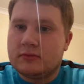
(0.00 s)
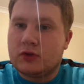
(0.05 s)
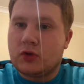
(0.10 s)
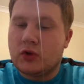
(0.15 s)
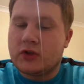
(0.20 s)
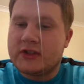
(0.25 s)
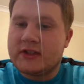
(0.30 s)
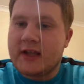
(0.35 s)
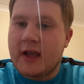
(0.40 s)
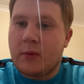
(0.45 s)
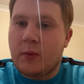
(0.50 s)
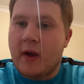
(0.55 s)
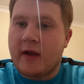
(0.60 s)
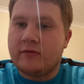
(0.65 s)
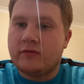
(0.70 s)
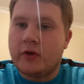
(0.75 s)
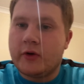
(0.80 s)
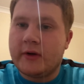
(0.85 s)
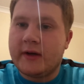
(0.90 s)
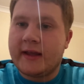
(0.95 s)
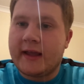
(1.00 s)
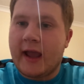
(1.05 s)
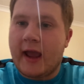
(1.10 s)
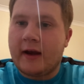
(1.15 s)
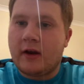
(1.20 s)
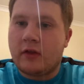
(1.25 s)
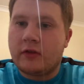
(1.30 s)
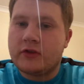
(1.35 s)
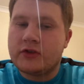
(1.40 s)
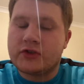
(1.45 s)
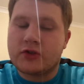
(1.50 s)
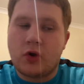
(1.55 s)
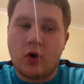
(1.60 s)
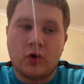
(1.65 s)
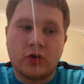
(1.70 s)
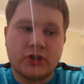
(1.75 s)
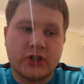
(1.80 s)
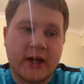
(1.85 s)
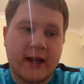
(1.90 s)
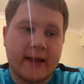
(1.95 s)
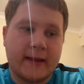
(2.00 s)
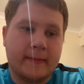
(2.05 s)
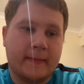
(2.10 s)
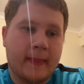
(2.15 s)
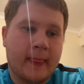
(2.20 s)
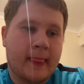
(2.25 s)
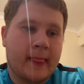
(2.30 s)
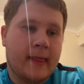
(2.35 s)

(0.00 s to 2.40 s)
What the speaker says: Good to see Wayne Rooney getting on the score sheet.